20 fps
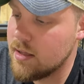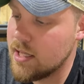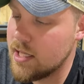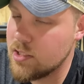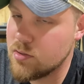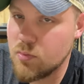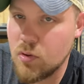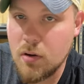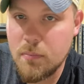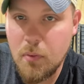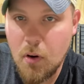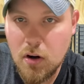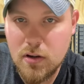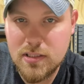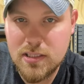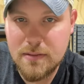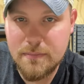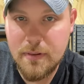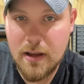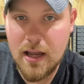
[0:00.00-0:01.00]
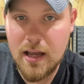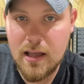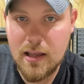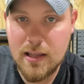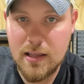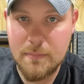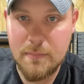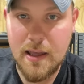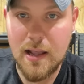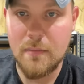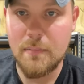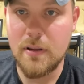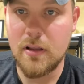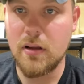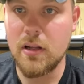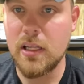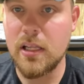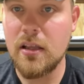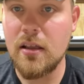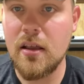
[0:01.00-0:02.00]
is what are parts
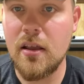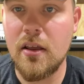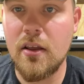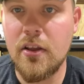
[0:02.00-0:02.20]
compatibility?